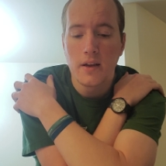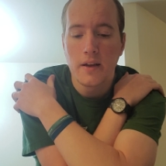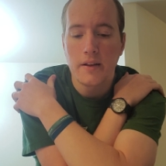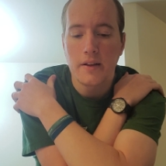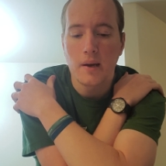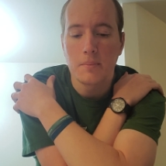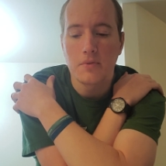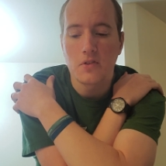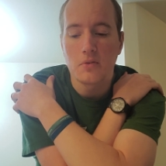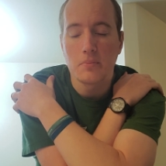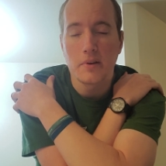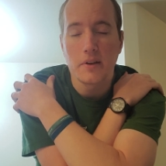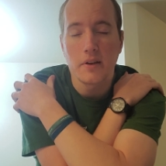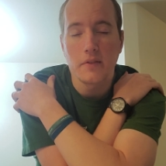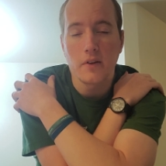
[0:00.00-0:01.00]
It comes from
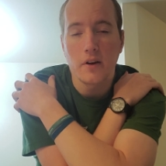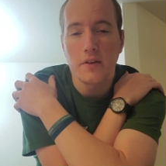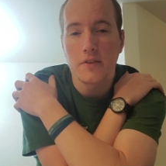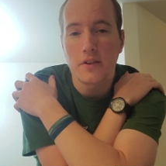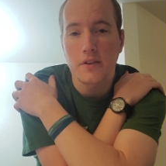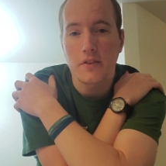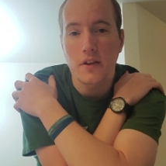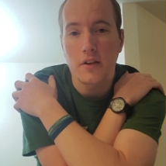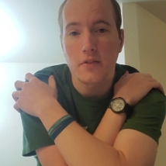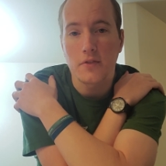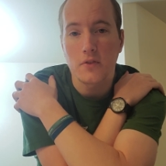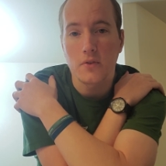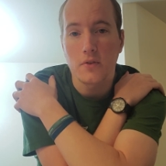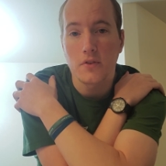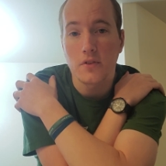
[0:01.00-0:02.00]
being a very
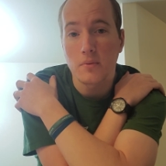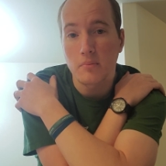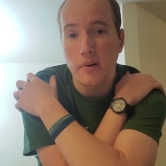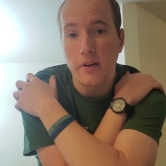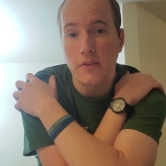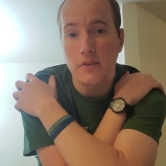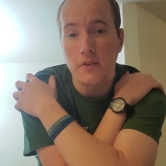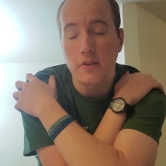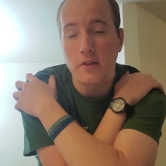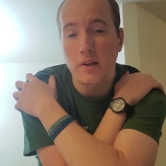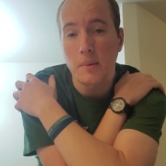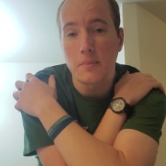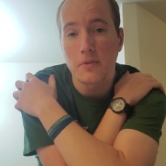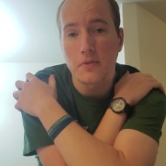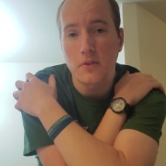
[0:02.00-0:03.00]
successful sim racer. It
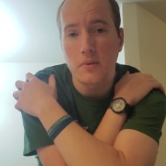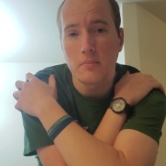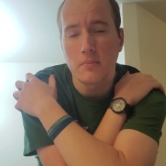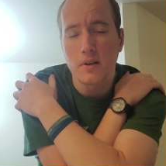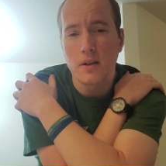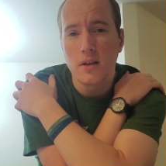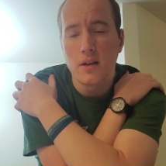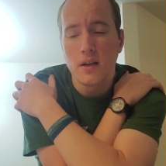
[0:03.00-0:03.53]
comes from